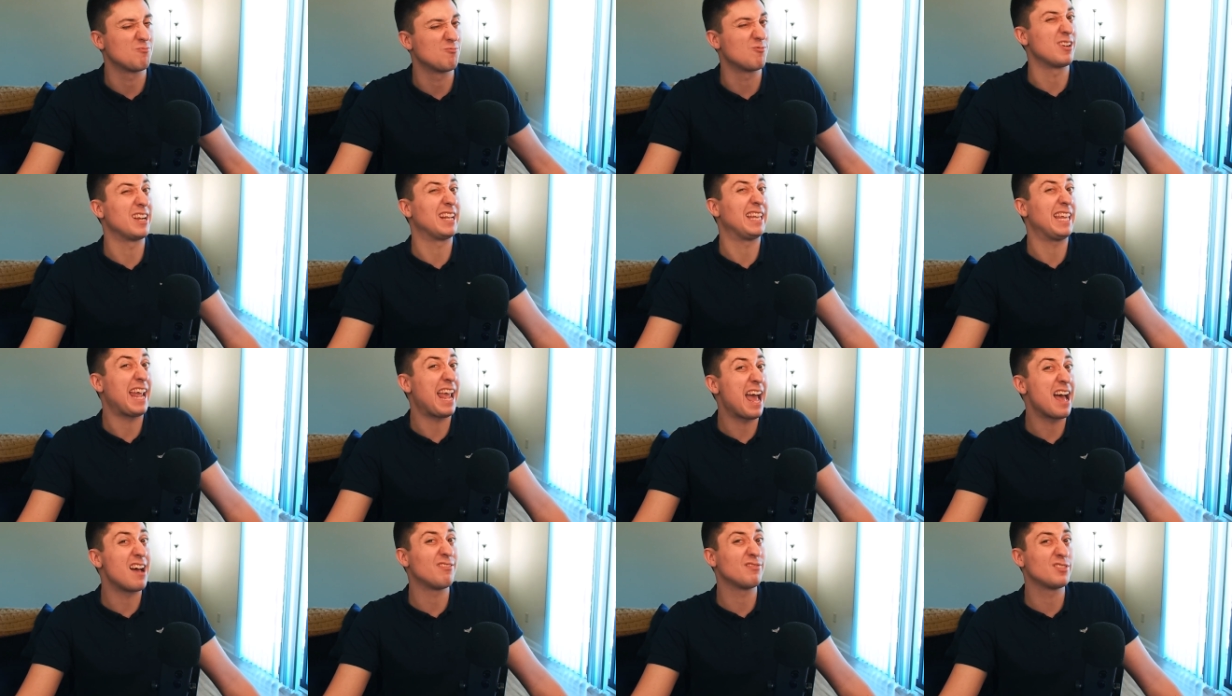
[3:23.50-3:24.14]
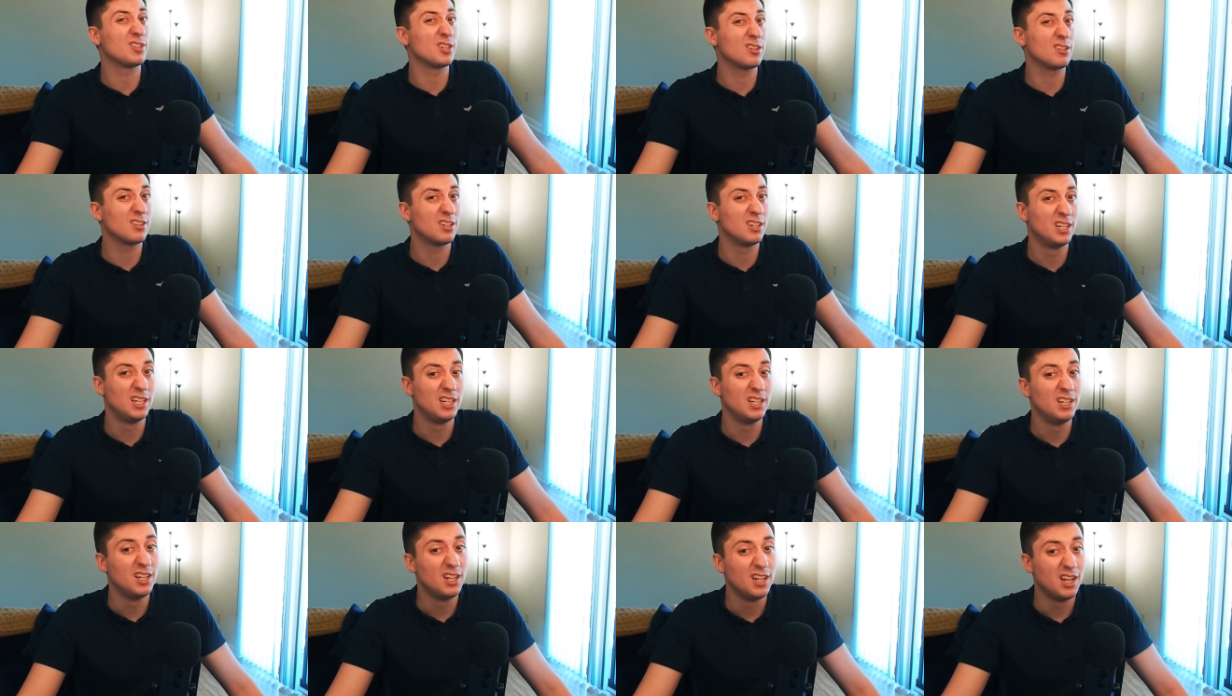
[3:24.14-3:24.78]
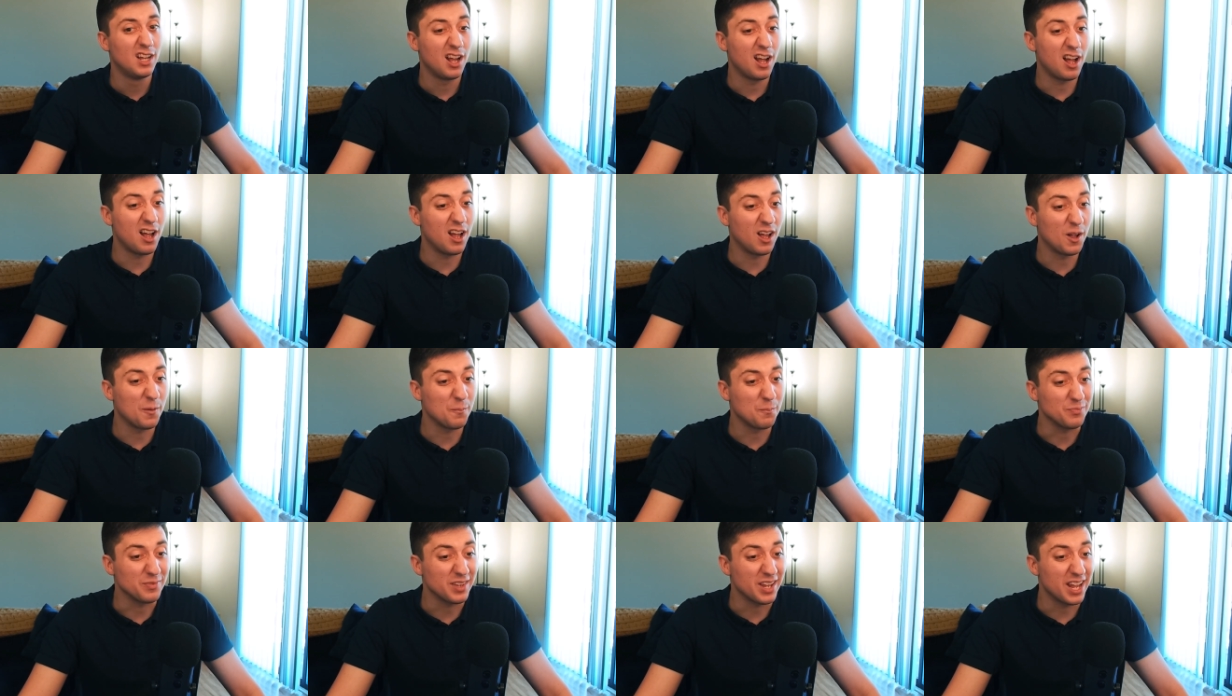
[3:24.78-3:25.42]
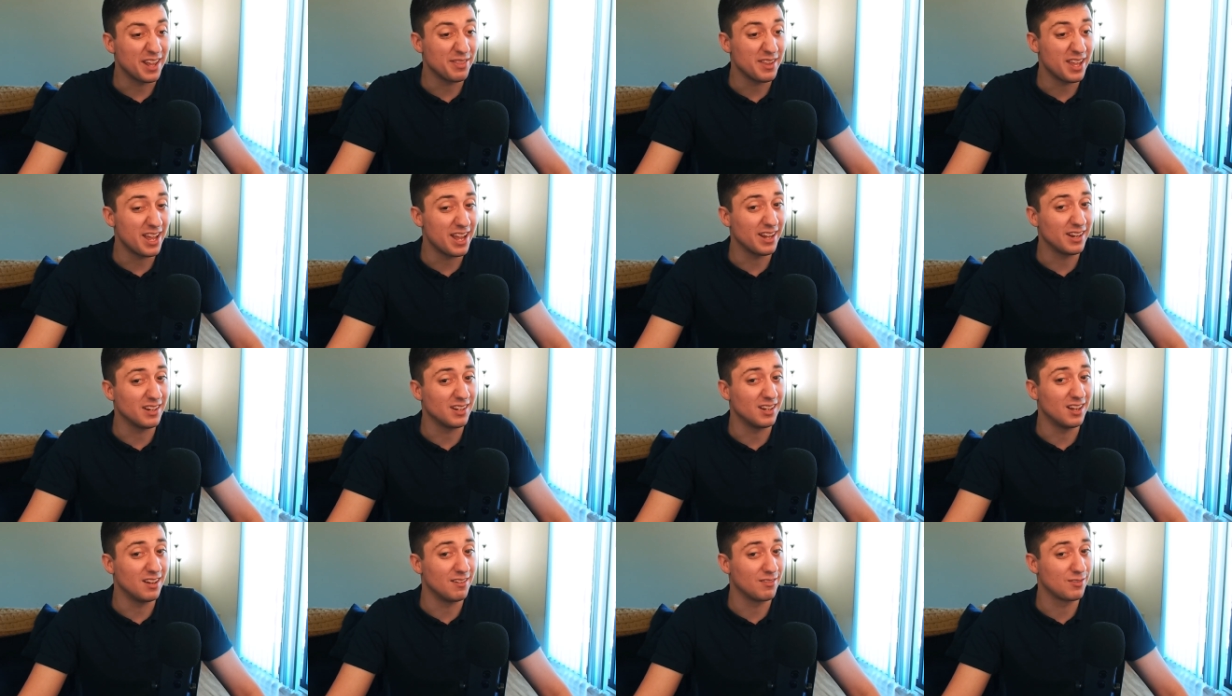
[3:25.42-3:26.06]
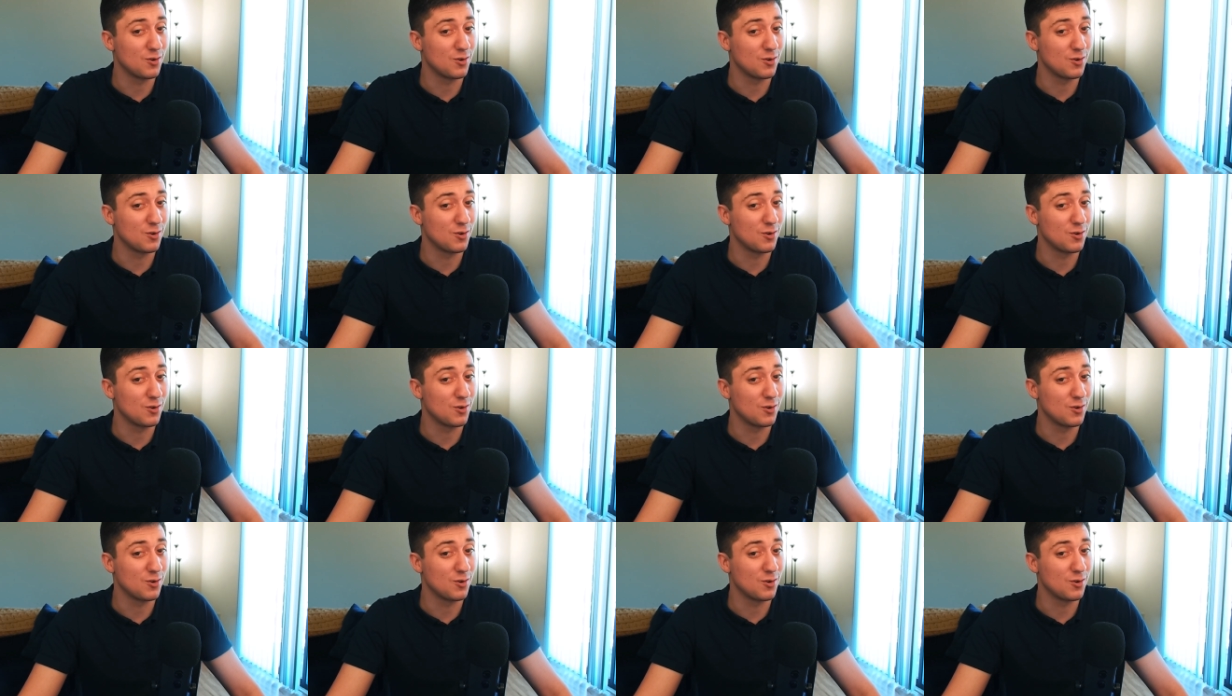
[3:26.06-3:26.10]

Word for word: really after. Um, and then, of